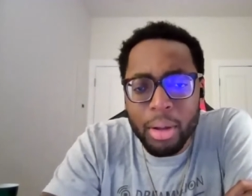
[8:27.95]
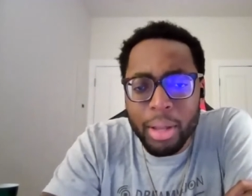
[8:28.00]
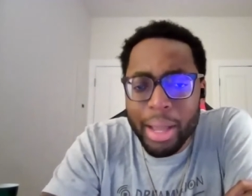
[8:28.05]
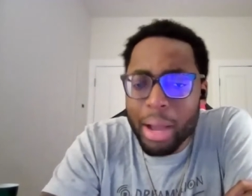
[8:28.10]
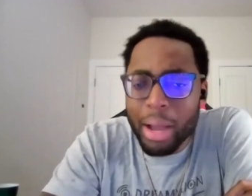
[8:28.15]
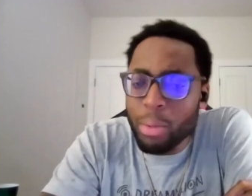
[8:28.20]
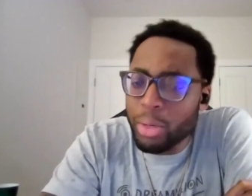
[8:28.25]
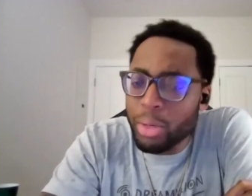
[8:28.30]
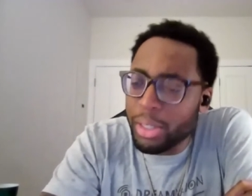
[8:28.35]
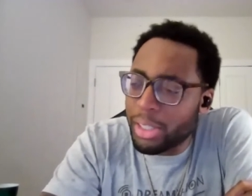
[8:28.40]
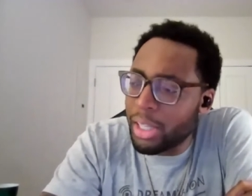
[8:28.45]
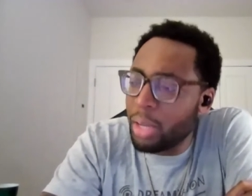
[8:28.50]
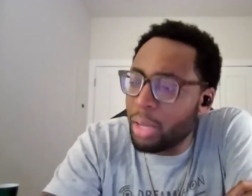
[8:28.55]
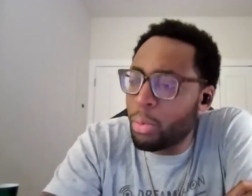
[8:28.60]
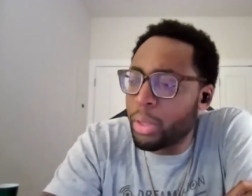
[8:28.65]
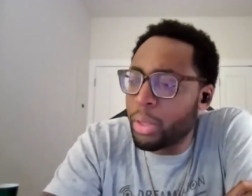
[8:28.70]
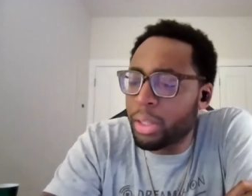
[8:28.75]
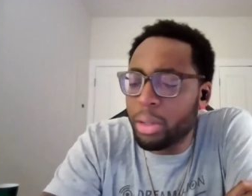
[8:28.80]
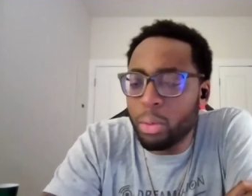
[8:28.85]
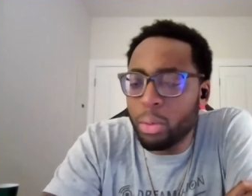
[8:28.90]
Like, I want to see
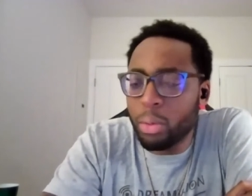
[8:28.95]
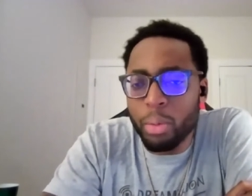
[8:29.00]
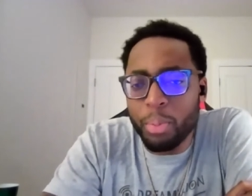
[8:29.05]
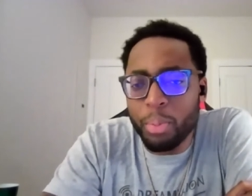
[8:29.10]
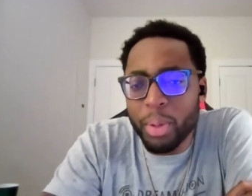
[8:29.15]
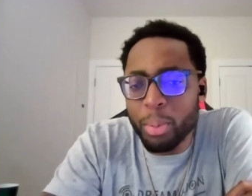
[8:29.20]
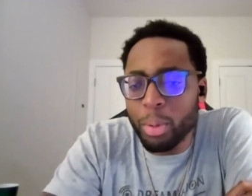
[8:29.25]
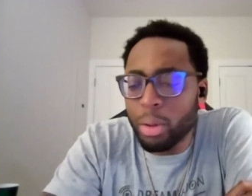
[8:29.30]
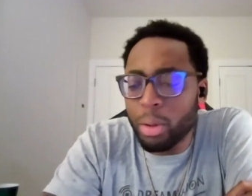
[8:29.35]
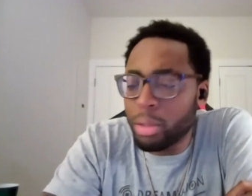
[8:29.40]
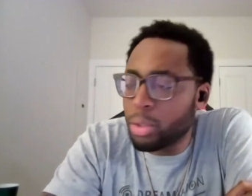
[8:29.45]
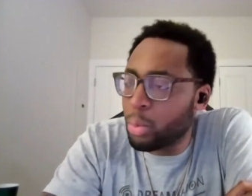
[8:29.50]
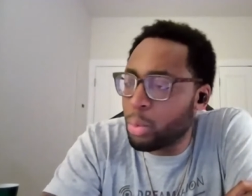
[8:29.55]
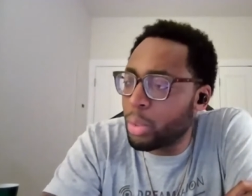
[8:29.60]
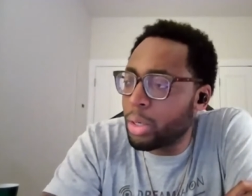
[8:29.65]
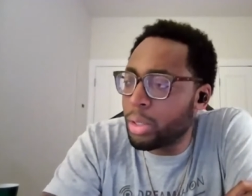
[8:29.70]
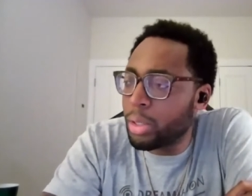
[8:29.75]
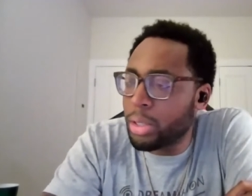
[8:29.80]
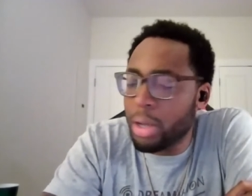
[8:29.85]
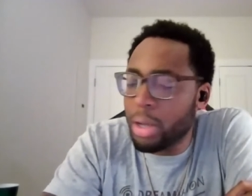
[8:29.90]
what people on
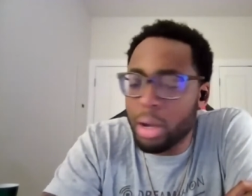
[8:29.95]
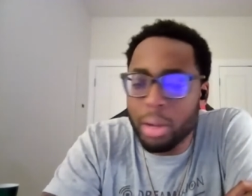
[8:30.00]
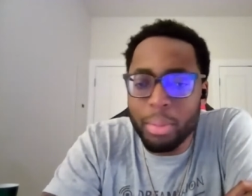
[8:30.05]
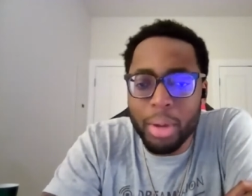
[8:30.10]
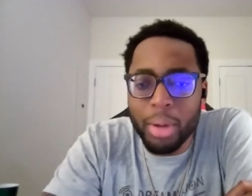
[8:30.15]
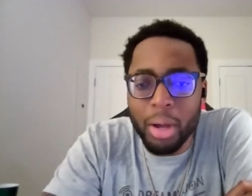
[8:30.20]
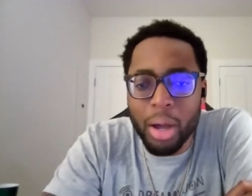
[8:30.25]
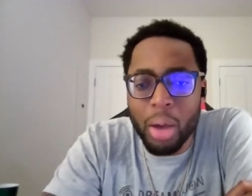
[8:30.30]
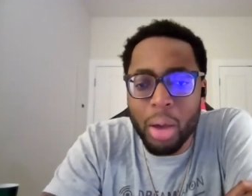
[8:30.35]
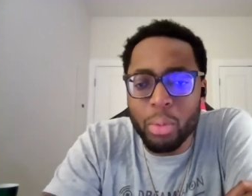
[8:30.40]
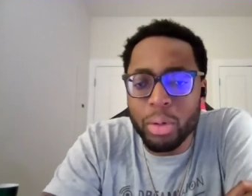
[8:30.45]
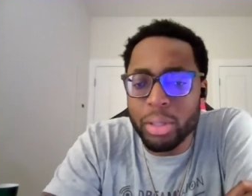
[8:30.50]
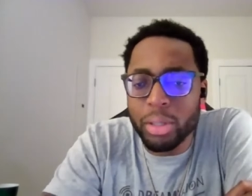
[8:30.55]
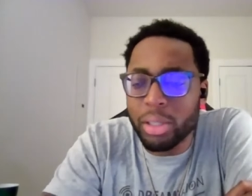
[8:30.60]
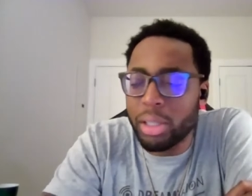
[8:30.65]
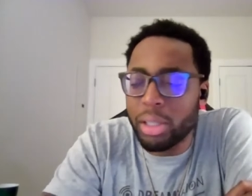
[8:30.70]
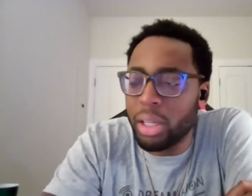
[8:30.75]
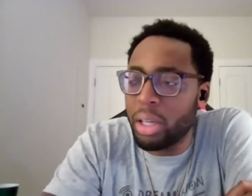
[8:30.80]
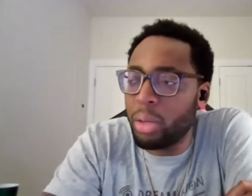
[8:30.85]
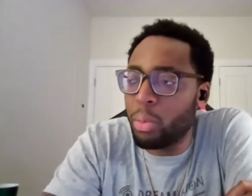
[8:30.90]
Twitter are talking about. I want to
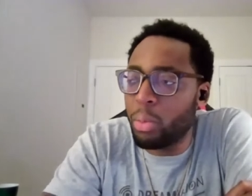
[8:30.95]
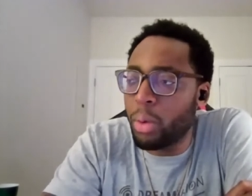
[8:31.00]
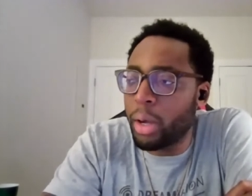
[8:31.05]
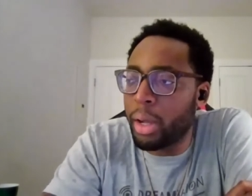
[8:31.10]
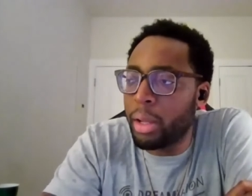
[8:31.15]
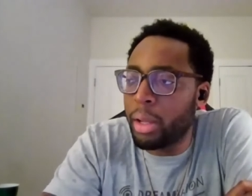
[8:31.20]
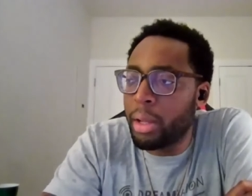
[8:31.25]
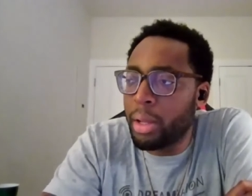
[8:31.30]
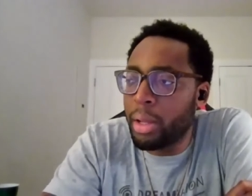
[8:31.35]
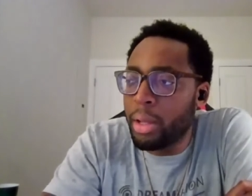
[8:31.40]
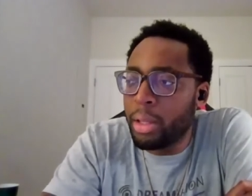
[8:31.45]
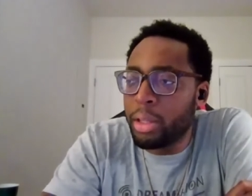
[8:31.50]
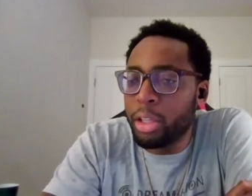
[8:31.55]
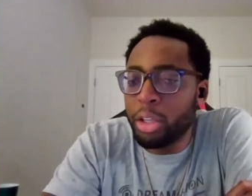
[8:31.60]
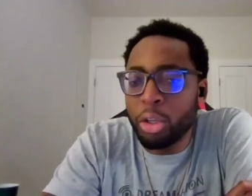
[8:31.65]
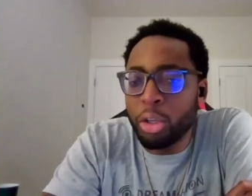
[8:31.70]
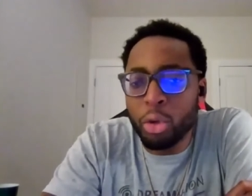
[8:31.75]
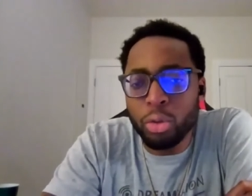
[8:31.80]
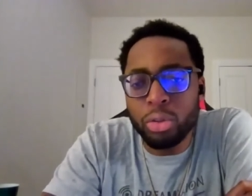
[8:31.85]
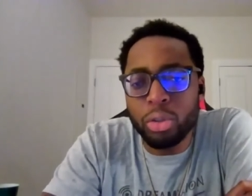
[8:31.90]
see what
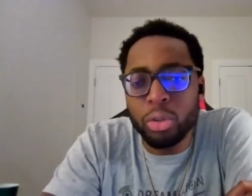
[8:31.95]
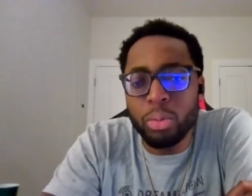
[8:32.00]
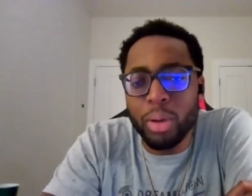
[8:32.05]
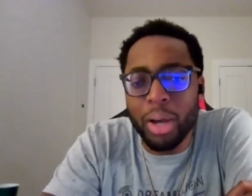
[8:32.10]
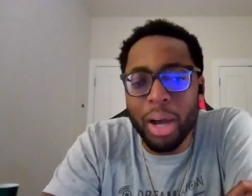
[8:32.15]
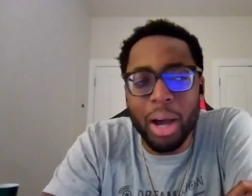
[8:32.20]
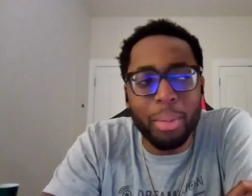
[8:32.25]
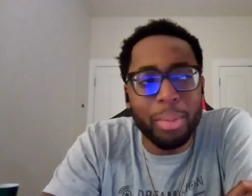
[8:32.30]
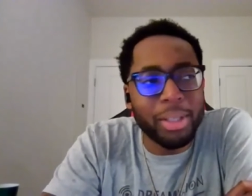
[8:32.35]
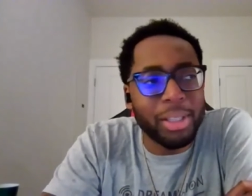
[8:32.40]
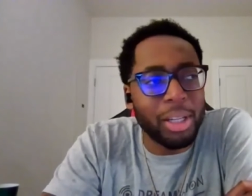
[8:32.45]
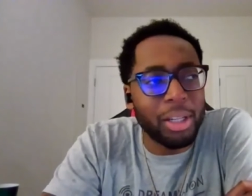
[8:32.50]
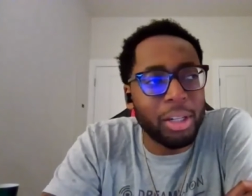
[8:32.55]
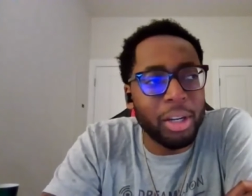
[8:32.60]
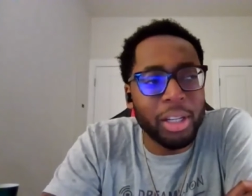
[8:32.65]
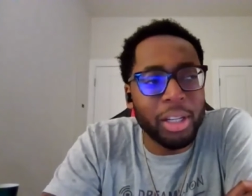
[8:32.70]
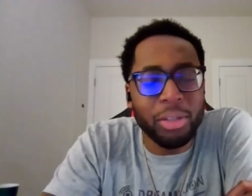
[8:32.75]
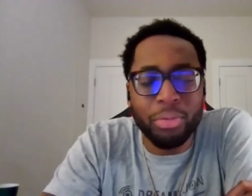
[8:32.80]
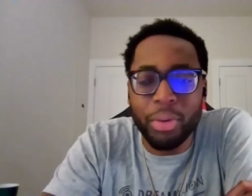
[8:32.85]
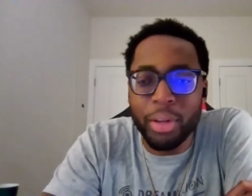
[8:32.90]
the YouTube comments
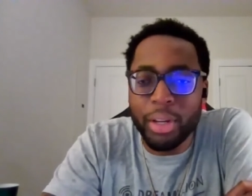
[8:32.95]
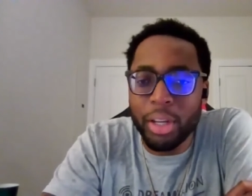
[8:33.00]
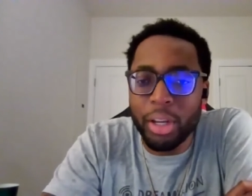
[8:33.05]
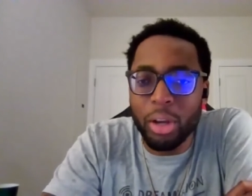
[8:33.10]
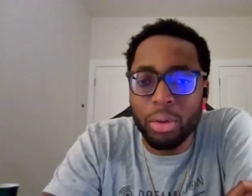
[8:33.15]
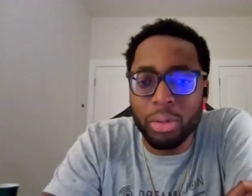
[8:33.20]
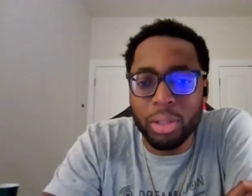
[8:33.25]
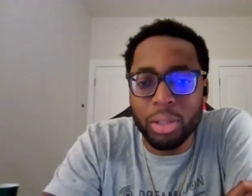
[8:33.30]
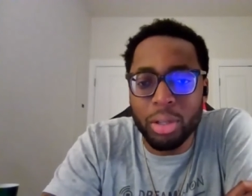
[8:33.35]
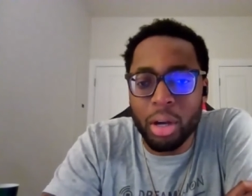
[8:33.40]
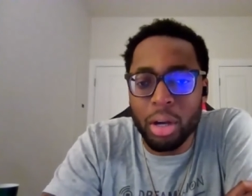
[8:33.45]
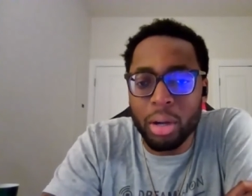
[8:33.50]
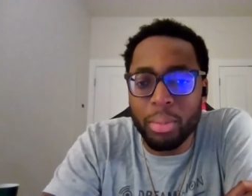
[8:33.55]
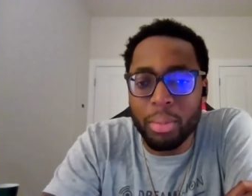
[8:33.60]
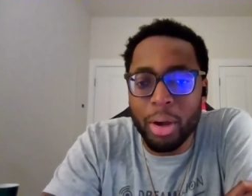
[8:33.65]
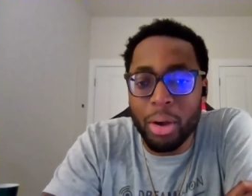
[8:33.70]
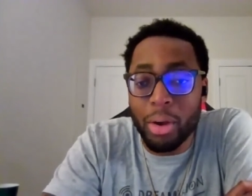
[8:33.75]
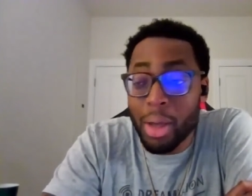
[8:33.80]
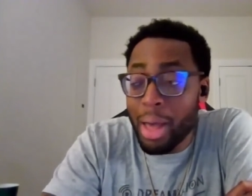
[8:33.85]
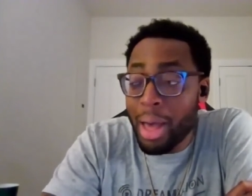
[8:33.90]
under his videos
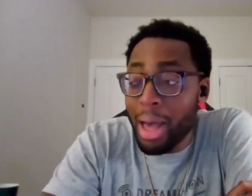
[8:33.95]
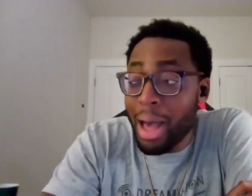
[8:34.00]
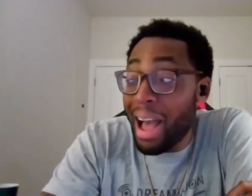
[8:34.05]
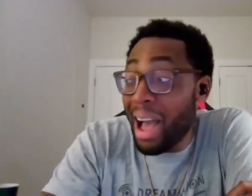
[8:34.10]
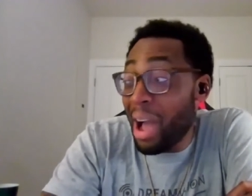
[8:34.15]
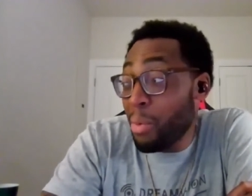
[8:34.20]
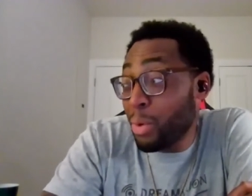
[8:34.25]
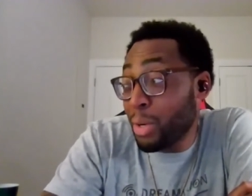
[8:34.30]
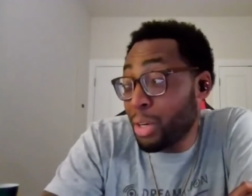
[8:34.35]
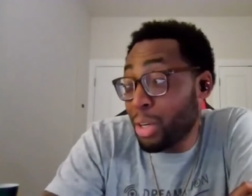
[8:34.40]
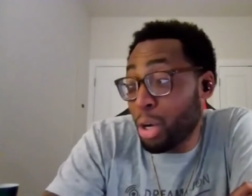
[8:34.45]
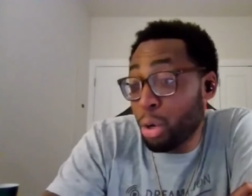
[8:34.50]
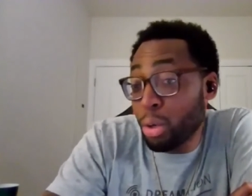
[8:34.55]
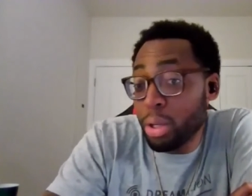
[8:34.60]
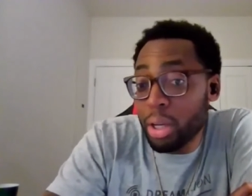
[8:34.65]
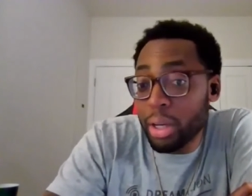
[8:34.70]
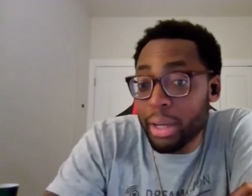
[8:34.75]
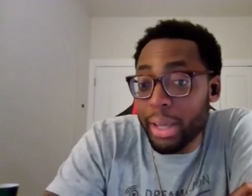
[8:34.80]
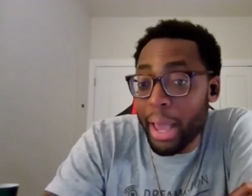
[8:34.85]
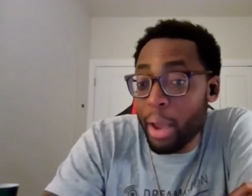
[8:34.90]
talking about. I want to go
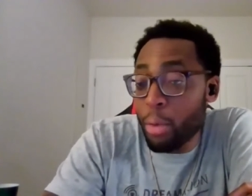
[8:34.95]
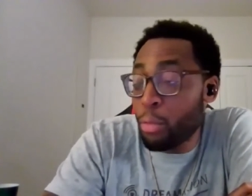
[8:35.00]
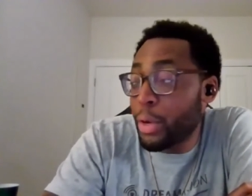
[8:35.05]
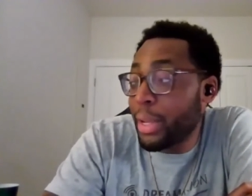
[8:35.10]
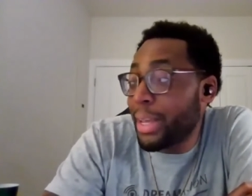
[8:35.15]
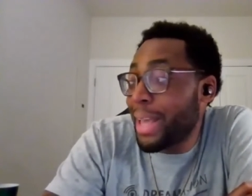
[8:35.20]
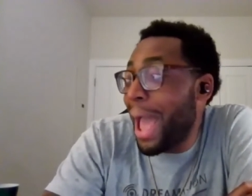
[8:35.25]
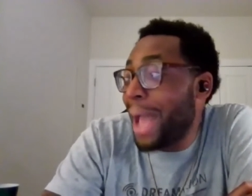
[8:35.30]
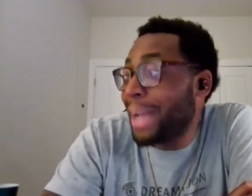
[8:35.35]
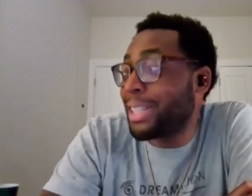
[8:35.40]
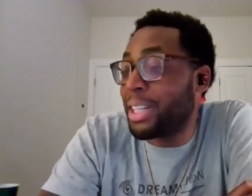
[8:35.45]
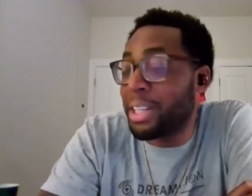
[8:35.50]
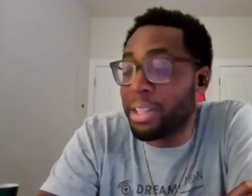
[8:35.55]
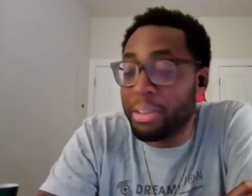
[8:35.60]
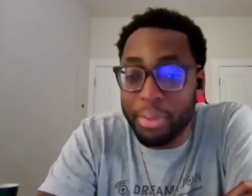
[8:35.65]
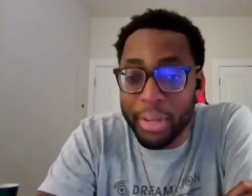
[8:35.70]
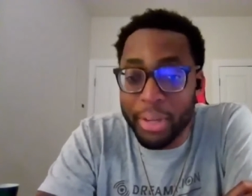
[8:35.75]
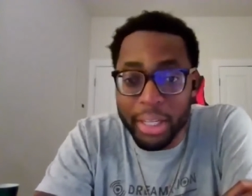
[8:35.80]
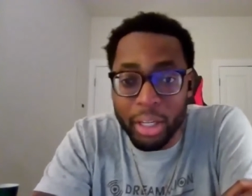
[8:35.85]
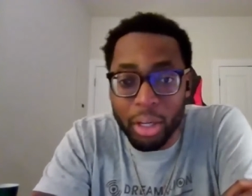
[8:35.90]
look at
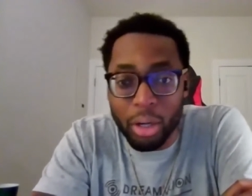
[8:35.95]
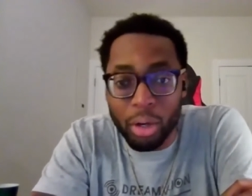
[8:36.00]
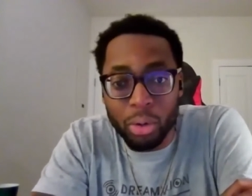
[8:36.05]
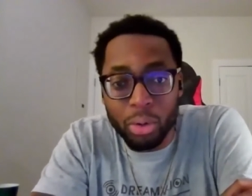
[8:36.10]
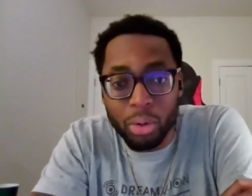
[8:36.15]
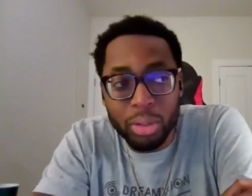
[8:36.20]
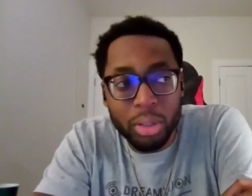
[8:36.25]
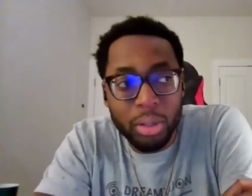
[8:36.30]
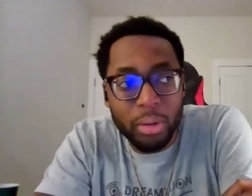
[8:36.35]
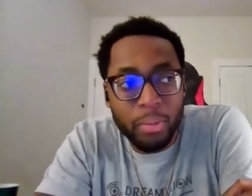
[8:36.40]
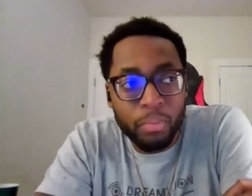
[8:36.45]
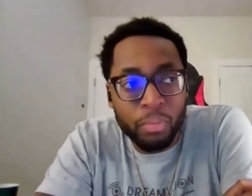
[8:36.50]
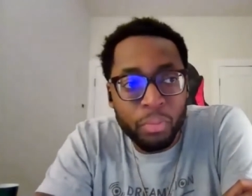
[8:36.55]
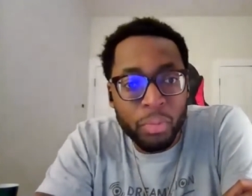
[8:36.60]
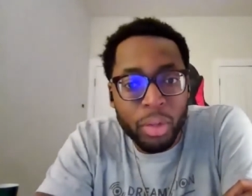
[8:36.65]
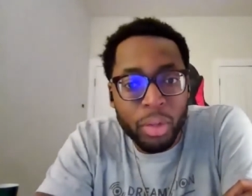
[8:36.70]
reaction videos.